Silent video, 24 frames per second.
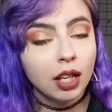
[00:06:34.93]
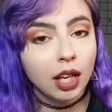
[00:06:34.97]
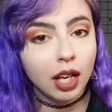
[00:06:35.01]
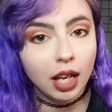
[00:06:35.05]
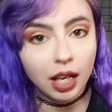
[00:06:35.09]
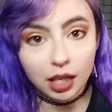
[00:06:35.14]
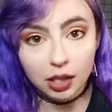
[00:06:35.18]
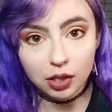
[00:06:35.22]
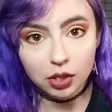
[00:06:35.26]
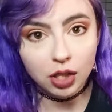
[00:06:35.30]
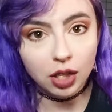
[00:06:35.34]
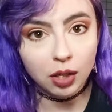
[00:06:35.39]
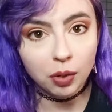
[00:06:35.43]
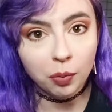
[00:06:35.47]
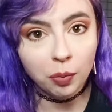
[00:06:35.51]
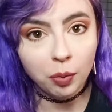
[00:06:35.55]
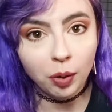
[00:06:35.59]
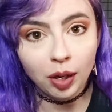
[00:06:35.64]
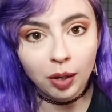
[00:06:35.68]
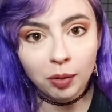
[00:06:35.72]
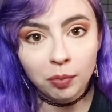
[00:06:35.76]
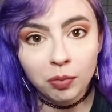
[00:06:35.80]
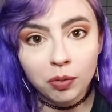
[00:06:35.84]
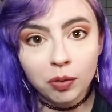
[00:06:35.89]
eyeshadow
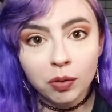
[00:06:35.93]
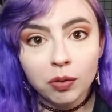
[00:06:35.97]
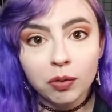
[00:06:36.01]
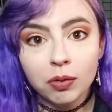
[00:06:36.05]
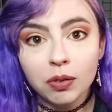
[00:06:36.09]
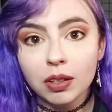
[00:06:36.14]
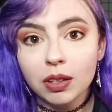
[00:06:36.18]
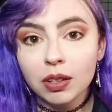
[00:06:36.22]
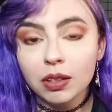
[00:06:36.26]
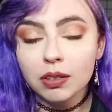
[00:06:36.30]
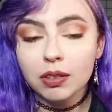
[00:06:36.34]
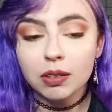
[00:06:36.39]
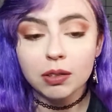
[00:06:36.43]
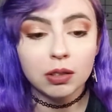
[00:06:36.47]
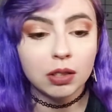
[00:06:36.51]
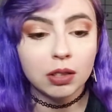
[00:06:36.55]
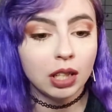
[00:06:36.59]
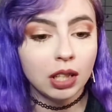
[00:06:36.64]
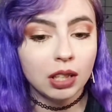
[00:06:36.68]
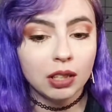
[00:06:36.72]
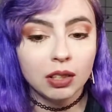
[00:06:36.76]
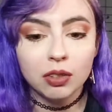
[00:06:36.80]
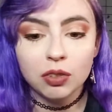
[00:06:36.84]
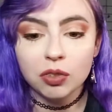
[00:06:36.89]
primer that is
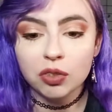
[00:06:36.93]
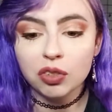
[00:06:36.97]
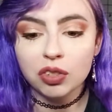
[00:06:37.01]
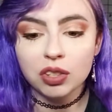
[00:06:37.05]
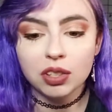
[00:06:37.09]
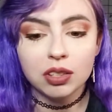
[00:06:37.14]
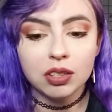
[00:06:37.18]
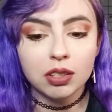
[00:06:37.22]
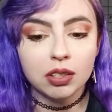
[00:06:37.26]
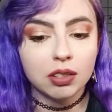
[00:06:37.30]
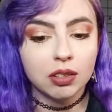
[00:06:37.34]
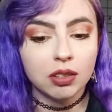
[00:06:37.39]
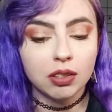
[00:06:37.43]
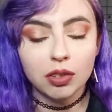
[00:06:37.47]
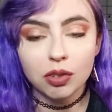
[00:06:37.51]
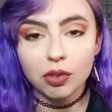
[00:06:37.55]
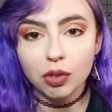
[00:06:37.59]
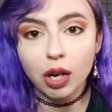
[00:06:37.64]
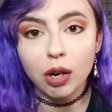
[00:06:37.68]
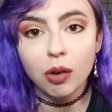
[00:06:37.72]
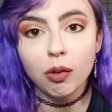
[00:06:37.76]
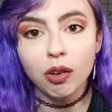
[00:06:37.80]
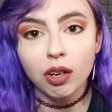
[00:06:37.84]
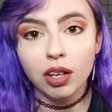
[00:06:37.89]
kind of just to
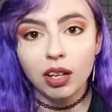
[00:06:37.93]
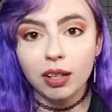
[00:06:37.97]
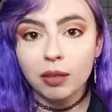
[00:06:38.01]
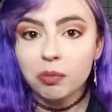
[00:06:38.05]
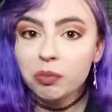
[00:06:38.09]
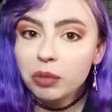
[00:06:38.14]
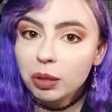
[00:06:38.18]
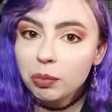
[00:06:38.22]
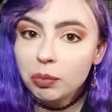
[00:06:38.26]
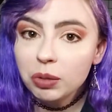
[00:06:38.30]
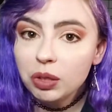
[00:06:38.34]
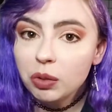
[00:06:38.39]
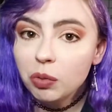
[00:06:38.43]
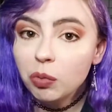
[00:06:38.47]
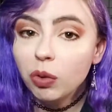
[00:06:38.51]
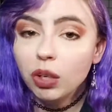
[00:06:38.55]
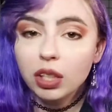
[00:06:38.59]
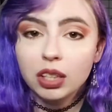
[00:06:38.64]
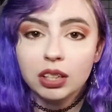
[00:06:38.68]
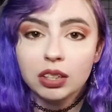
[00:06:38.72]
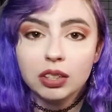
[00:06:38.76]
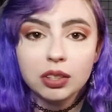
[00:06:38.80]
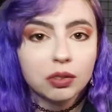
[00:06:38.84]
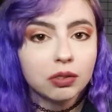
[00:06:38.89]
throw on, maybe you want
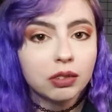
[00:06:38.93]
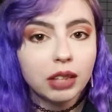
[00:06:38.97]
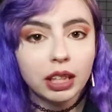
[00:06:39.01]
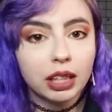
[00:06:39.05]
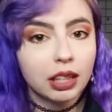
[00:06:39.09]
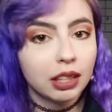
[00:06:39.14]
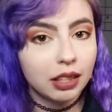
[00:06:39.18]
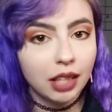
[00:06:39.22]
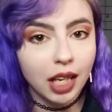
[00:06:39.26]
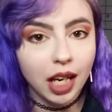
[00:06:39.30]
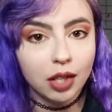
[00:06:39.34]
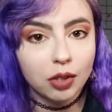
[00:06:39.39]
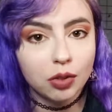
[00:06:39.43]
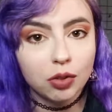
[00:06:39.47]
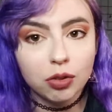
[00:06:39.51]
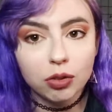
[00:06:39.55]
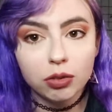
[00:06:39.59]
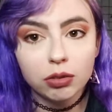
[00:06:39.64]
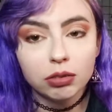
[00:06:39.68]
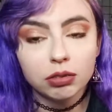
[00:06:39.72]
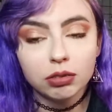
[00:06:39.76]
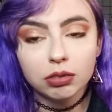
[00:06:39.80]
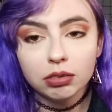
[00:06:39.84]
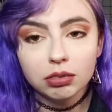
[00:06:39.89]
to do like a
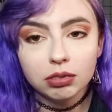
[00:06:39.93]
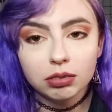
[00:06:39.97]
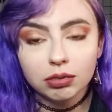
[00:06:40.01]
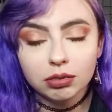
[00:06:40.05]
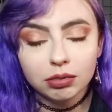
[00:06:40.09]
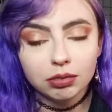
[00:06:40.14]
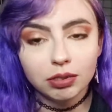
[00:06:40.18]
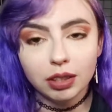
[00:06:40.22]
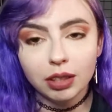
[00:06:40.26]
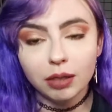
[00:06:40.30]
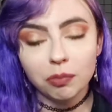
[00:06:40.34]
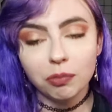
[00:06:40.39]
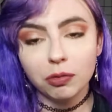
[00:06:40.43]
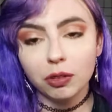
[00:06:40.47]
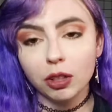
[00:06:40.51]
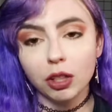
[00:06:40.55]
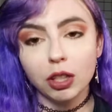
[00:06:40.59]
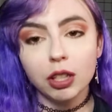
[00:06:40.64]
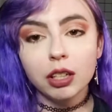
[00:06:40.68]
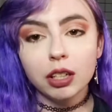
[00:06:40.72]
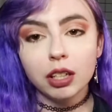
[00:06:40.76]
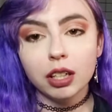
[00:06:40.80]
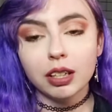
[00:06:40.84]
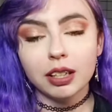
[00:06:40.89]
natural
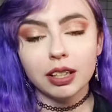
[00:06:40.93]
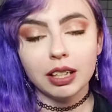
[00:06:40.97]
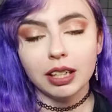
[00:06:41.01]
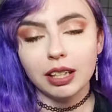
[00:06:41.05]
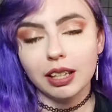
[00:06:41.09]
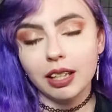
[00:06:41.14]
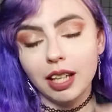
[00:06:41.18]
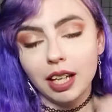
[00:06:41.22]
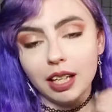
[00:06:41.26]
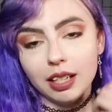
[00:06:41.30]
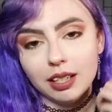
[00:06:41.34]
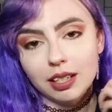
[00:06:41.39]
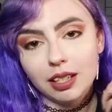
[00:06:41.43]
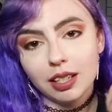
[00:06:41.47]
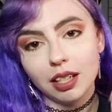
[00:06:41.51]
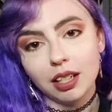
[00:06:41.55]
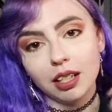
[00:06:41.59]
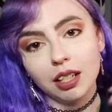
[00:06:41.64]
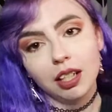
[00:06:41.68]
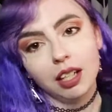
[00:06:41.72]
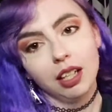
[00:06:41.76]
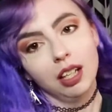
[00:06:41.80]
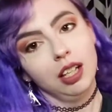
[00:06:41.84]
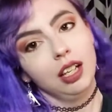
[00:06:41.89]
look, then that's a
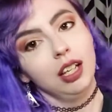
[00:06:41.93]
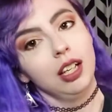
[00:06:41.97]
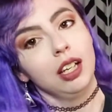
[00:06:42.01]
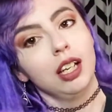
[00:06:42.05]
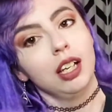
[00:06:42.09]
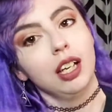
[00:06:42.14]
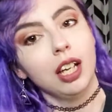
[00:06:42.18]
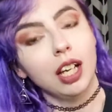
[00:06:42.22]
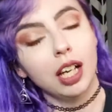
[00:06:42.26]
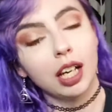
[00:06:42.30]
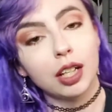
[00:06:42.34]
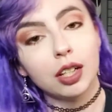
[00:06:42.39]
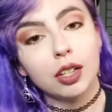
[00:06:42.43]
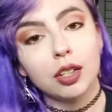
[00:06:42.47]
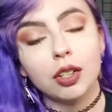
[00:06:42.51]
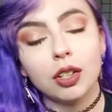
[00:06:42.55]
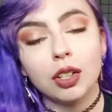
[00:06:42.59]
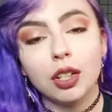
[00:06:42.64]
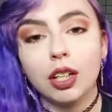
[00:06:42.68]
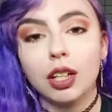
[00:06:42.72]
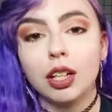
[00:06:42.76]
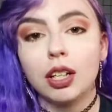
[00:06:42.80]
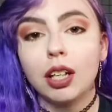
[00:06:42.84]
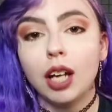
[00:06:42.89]

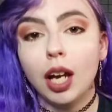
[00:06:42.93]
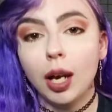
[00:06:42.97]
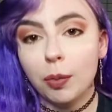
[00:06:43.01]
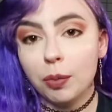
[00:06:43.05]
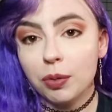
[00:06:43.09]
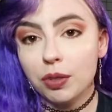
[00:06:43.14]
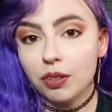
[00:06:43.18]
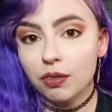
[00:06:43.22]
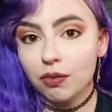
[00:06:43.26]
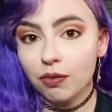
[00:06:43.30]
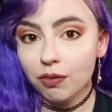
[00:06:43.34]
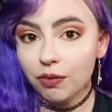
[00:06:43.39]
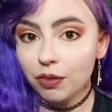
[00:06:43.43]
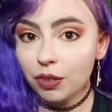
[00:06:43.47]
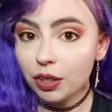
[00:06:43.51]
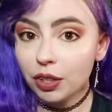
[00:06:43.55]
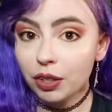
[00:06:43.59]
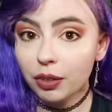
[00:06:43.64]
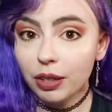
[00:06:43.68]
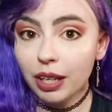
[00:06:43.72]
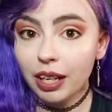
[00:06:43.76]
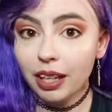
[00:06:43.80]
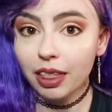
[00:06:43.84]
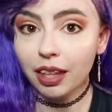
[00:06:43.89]
good option for you.
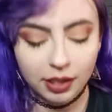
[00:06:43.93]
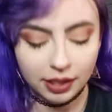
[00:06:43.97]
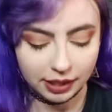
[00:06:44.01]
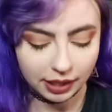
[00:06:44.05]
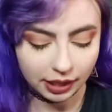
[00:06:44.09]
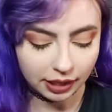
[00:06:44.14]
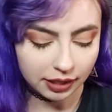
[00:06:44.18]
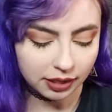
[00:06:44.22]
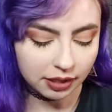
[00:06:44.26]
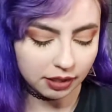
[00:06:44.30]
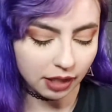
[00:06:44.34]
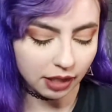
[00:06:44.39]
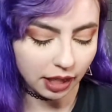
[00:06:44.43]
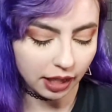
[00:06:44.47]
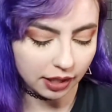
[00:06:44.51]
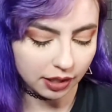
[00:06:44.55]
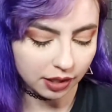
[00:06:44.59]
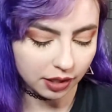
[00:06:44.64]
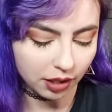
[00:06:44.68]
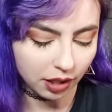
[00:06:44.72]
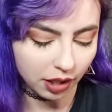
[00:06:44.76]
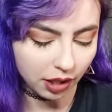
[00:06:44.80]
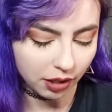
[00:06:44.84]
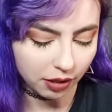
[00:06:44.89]
Second to last
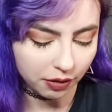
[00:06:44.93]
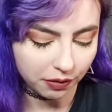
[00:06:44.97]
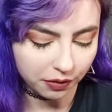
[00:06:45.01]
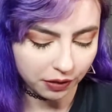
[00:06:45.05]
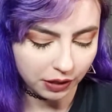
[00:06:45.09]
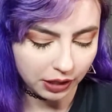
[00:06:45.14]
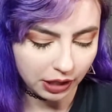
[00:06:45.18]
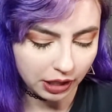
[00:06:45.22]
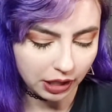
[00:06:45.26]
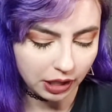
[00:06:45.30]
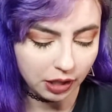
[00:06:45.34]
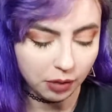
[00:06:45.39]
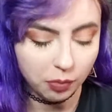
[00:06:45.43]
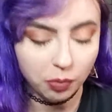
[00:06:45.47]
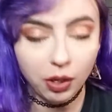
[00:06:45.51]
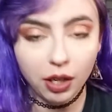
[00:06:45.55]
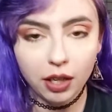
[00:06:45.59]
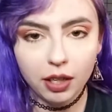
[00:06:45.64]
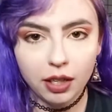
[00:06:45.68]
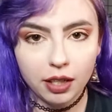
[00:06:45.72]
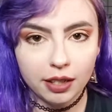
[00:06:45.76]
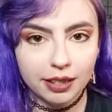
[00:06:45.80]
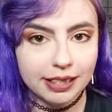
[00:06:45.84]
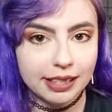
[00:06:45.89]
of the
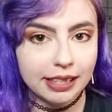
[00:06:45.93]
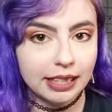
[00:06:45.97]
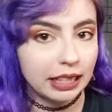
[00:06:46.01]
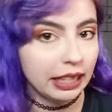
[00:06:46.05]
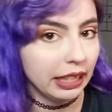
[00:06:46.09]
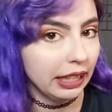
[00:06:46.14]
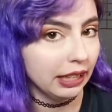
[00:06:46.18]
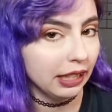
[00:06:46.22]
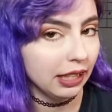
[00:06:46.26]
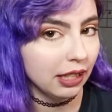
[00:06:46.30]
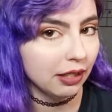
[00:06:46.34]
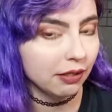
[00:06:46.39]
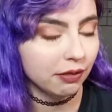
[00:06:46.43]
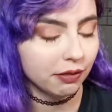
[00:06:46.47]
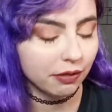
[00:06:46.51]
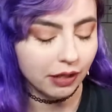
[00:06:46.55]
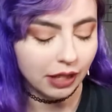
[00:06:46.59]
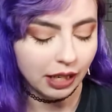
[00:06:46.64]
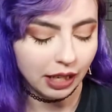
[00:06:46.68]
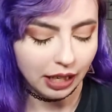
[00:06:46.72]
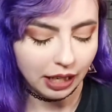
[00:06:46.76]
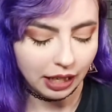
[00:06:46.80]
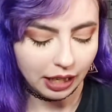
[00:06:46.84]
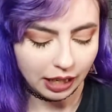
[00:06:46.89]
products that I love
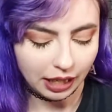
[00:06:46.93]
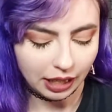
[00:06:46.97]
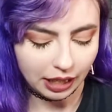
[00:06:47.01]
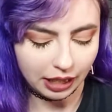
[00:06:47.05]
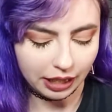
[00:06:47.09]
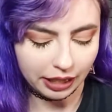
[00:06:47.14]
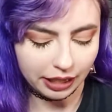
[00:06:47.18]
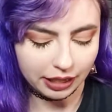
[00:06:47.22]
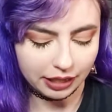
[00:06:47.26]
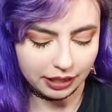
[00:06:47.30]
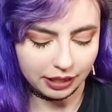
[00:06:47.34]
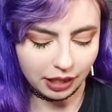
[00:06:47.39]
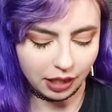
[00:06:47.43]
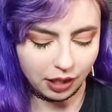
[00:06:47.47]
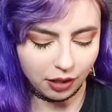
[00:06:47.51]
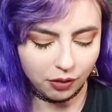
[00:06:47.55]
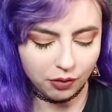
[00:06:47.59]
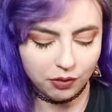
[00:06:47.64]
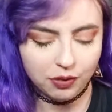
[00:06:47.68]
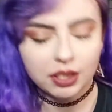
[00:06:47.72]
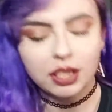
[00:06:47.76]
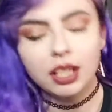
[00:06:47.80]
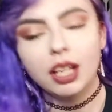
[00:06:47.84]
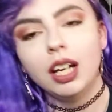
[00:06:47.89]
is
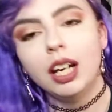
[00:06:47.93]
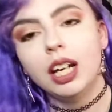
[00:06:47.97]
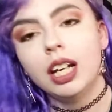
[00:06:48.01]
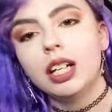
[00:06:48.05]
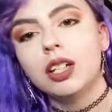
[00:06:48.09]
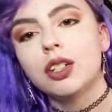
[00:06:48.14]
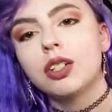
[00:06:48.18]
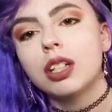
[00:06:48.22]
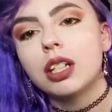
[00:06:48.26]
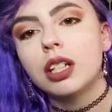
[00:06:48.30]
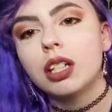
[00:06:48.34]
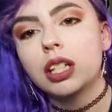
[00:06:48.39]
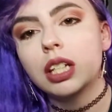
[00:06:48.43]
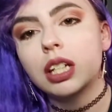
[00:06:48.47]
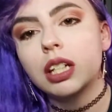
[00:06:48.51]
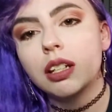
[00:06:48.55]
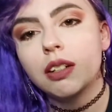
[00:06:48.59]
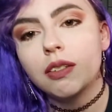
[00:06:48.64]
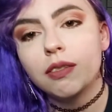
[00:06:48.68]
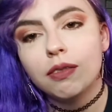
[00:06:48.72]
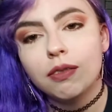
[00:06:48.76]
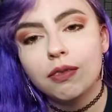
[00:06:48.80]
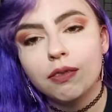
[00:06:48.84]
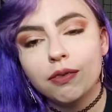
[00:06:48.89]
e.l.f.'s Hydrating
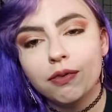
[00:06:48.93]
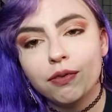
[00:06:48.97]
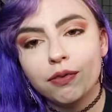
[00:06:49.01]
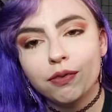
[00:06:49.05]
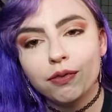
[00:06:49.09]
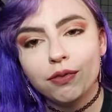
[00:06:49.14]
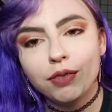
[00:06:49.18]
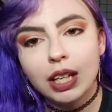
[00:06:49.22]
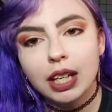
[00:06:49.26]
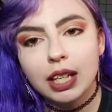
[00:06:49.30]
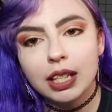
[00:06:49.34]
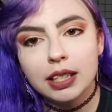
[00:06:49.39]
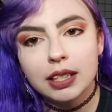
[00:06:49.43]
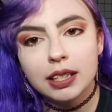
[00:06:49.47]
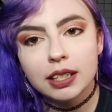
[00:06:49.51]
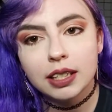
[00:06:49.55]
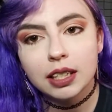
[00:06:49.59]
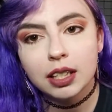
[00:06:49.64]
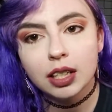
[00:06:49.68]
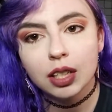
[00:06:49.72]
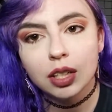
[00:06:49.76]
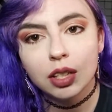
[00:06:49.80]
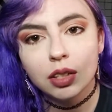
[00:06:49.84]
Face